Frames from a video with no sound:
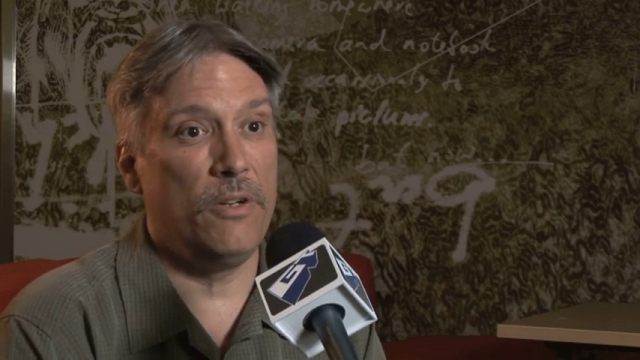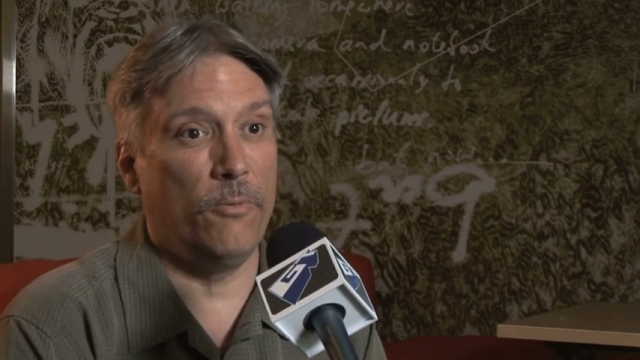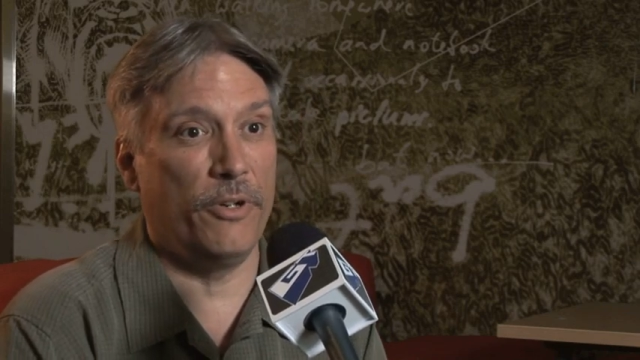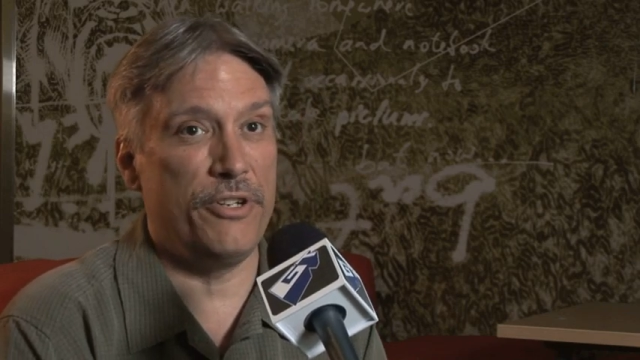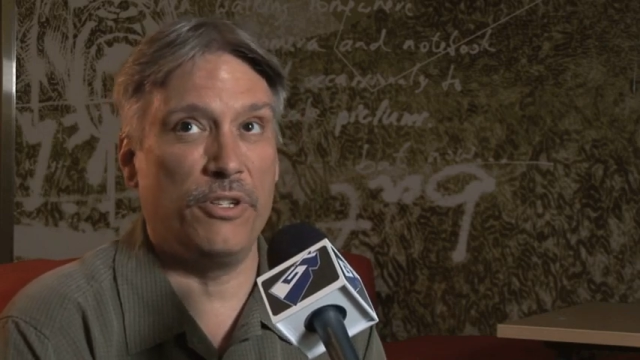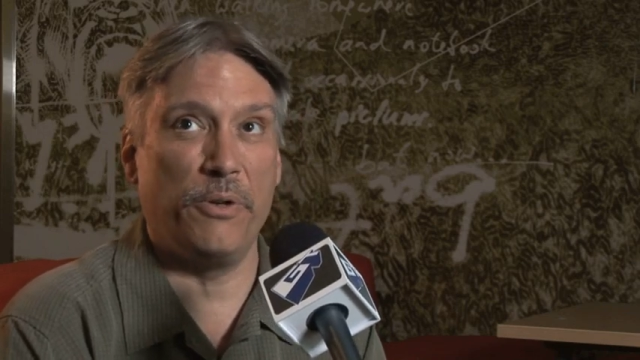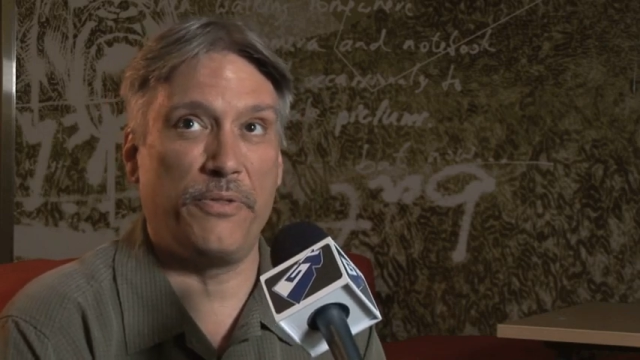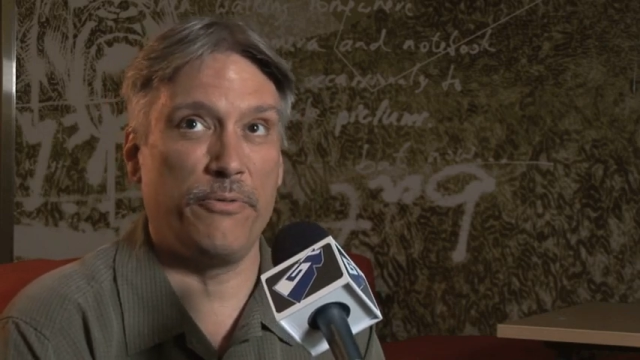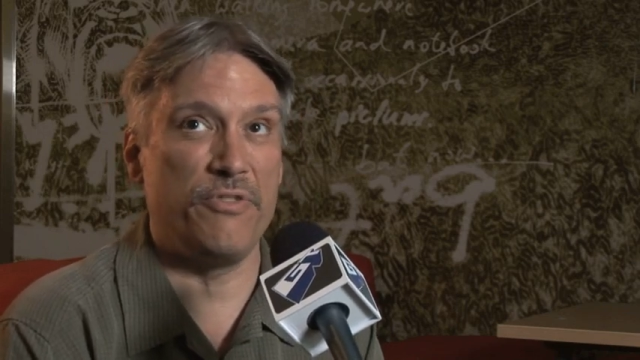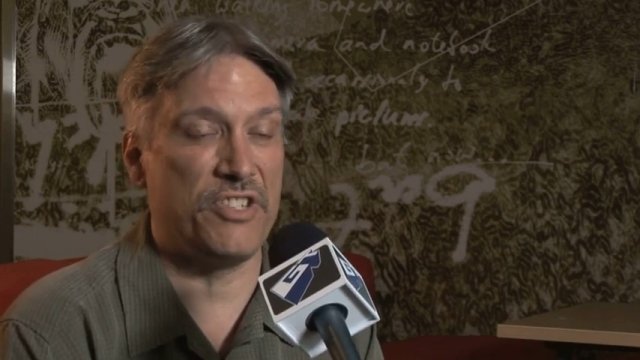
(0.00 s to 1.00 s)
where you go
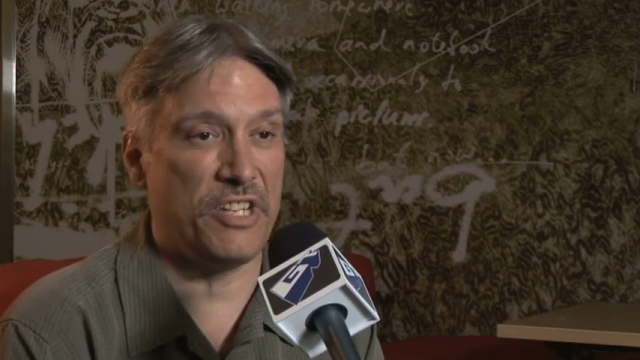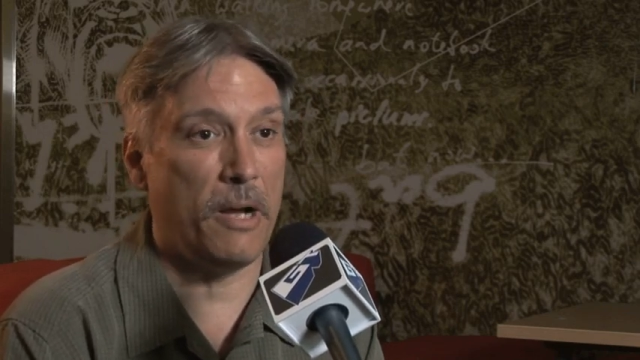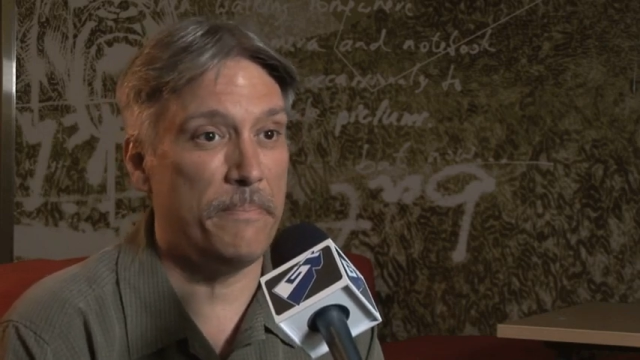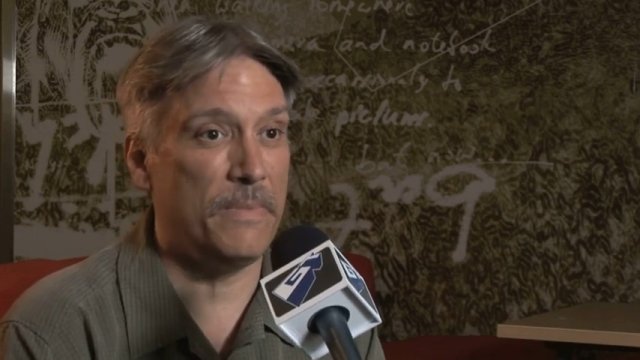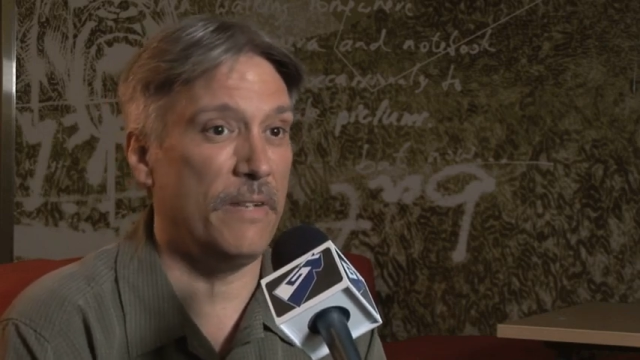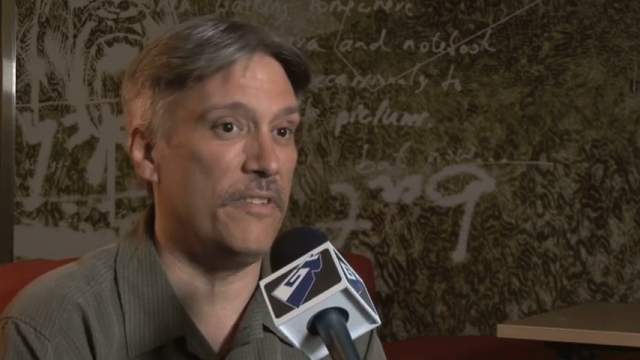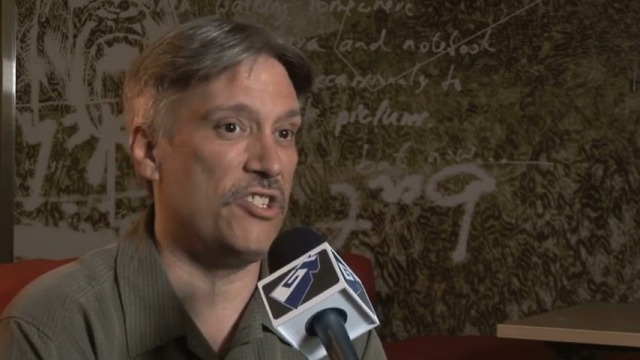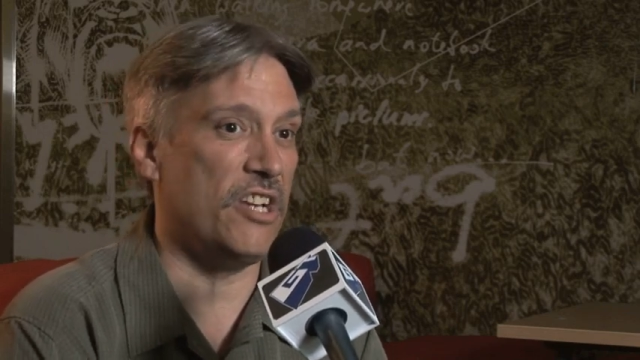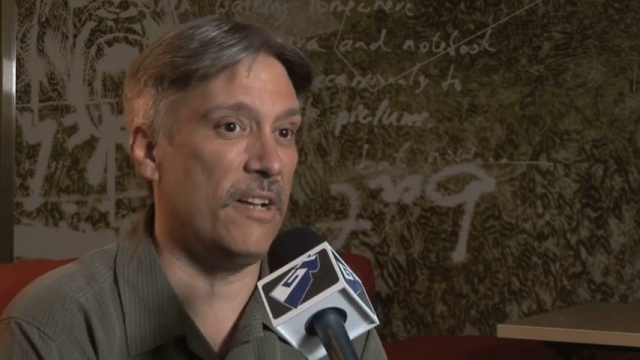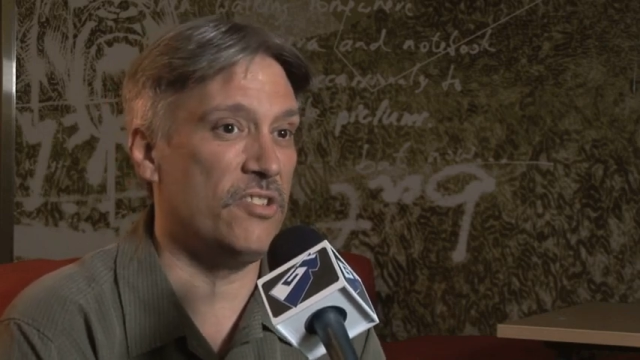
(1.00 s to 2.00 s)
through some of the
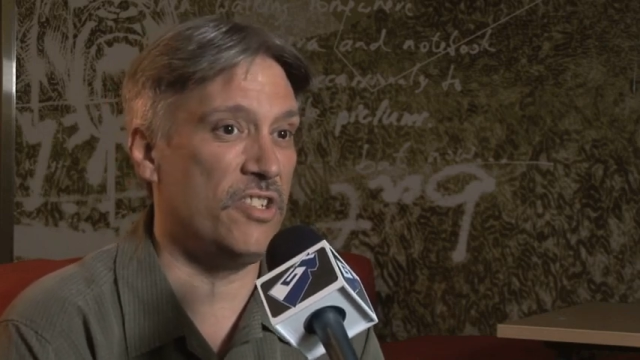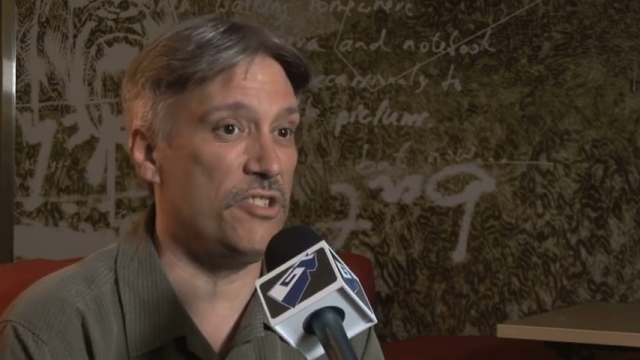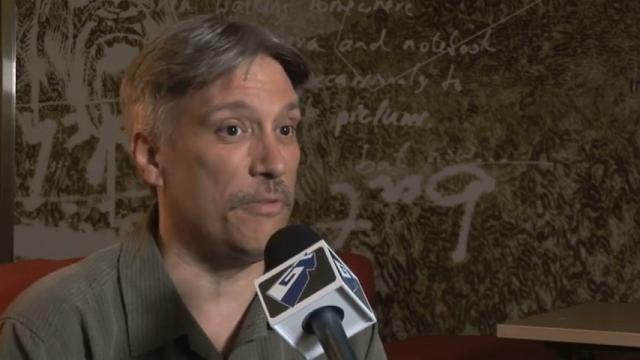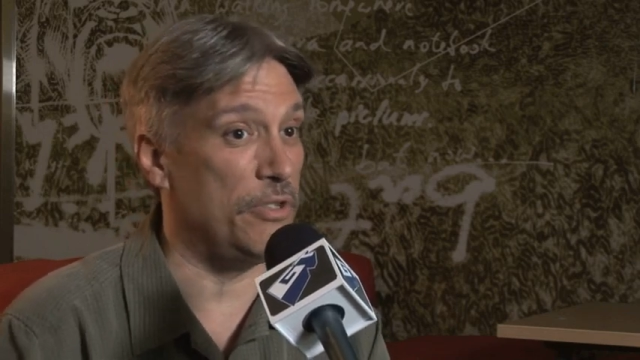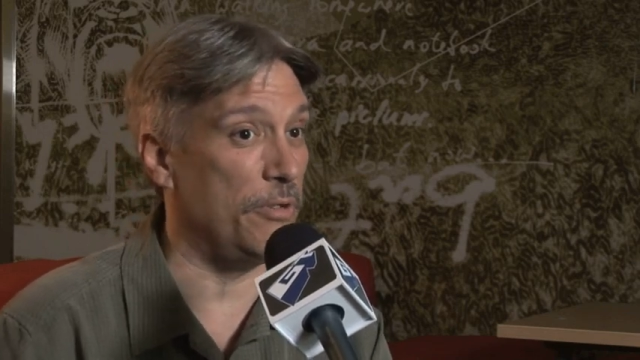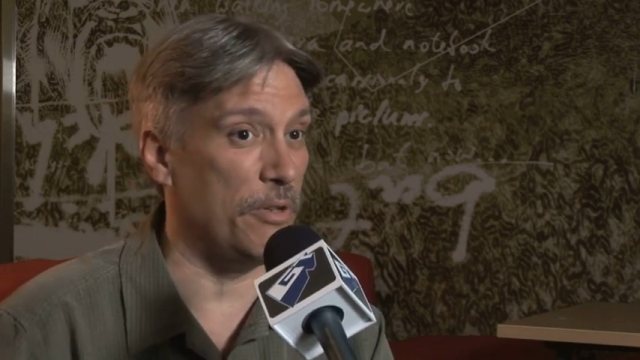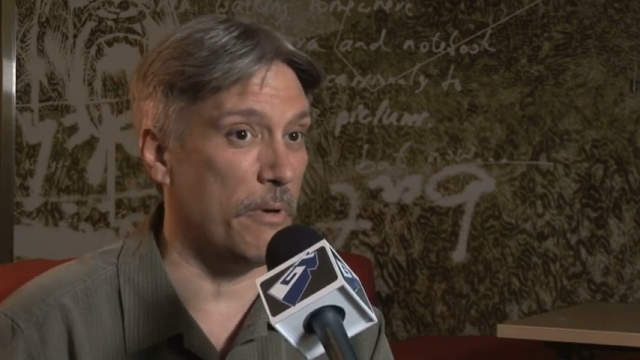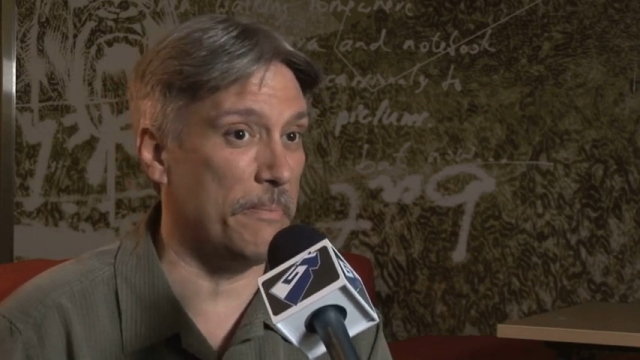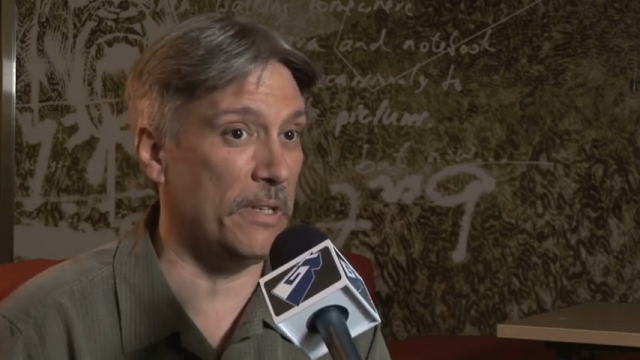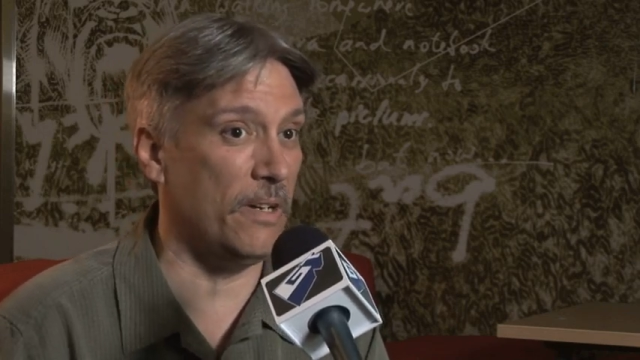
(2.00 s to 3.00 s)
challenges that you do in the
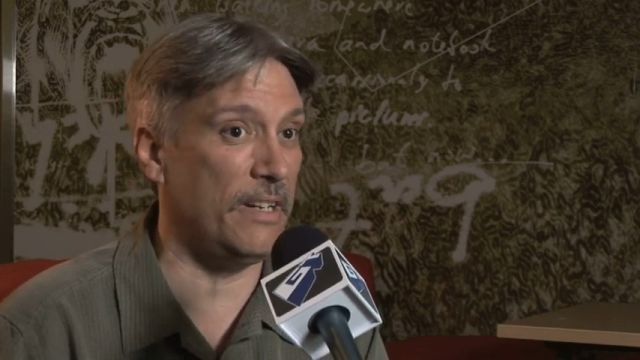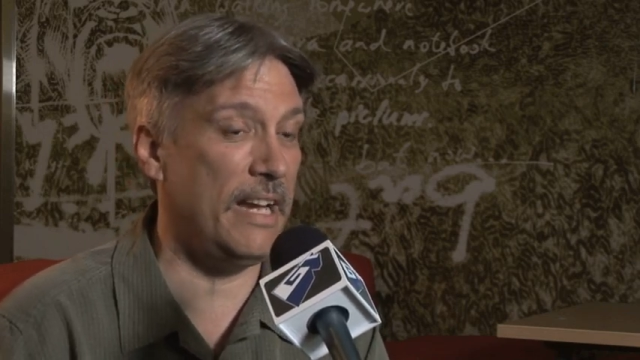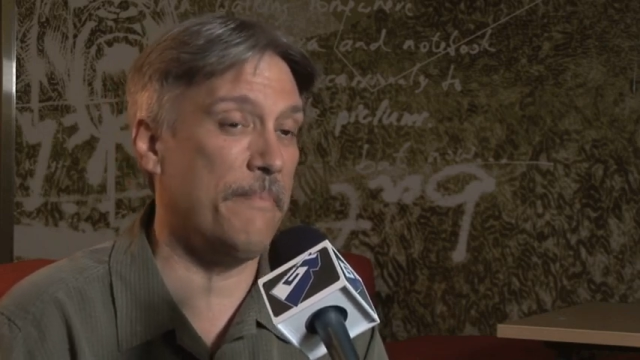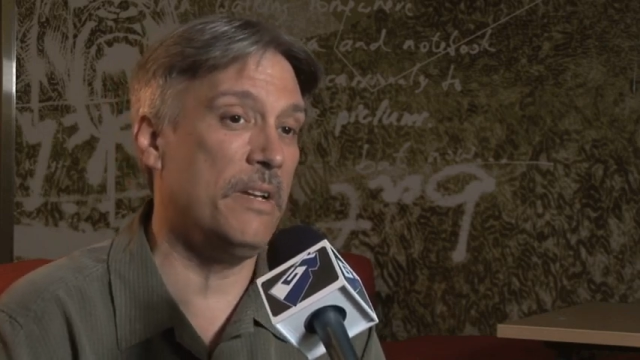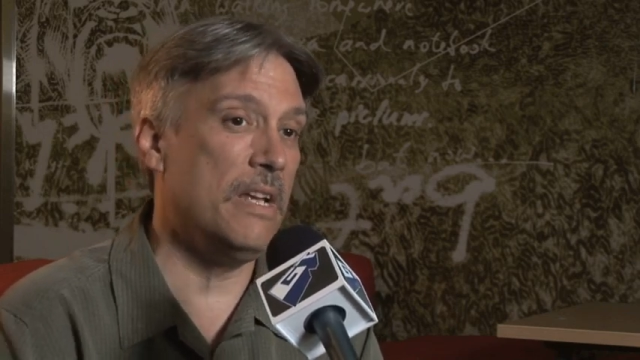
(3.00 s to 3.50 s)
one-player game,